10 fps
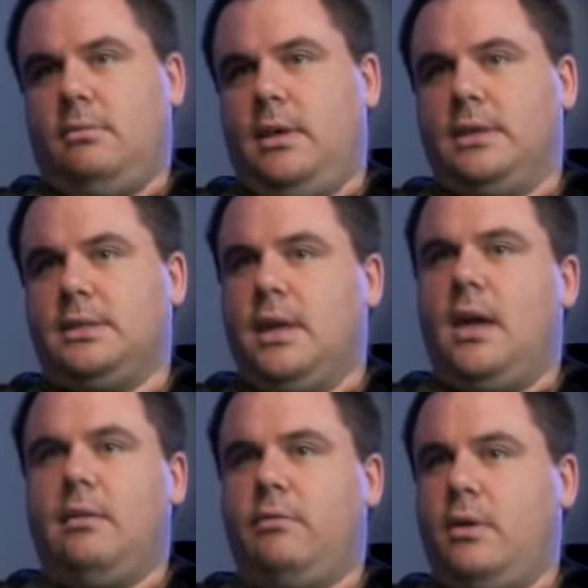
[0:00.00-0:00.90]
they're
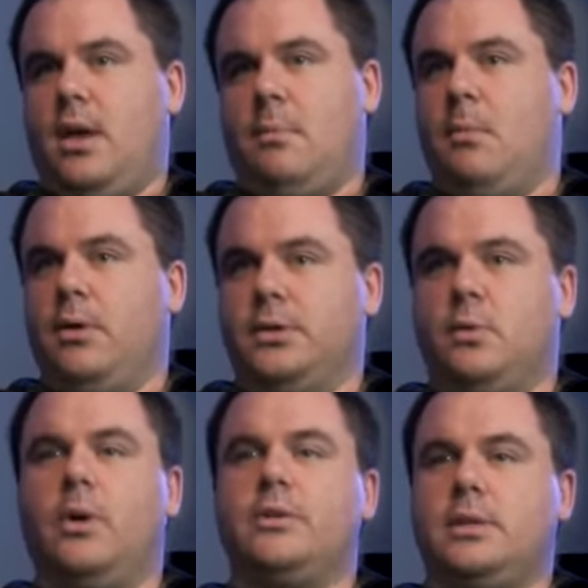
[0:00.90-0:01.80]
standard for MMOs.
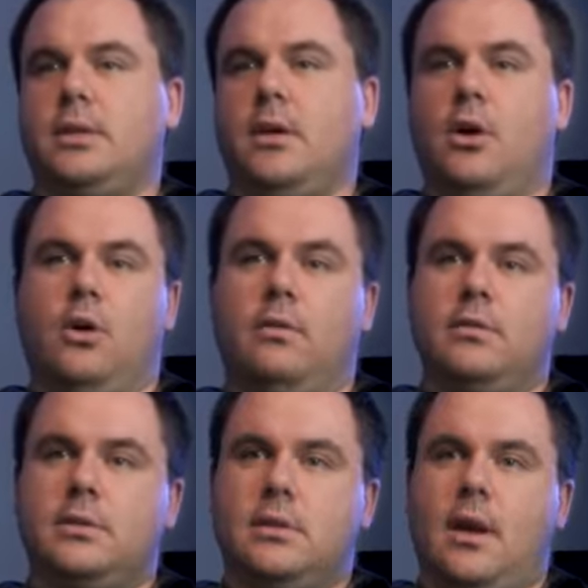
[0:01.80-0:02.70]
You won't see
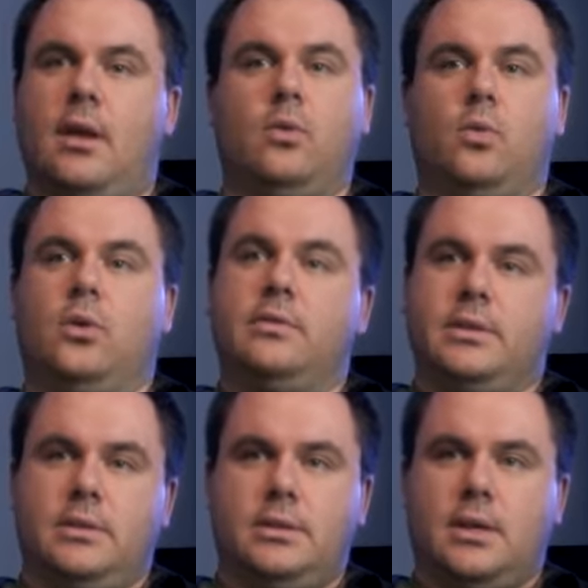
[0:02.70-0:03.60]
elves and dwarves
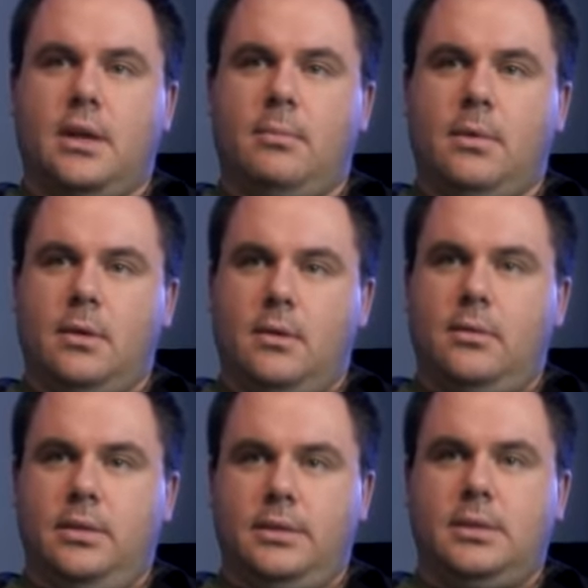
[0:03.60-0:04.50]
in this game.
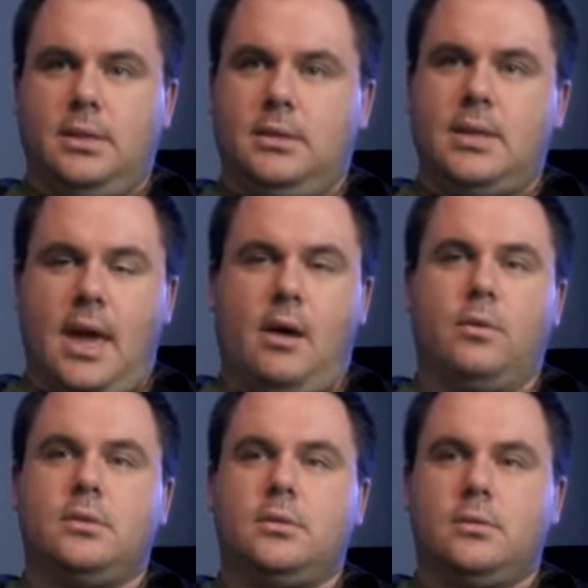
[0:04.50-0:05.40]
This is
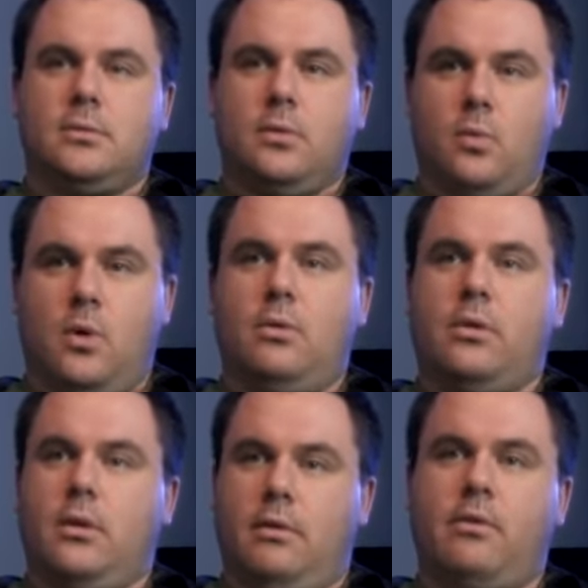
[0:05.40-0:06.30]
Howard's
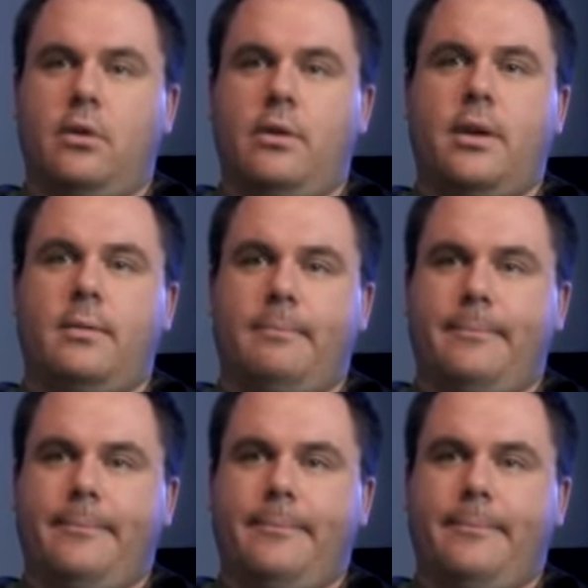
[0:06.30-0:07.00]
world of Conan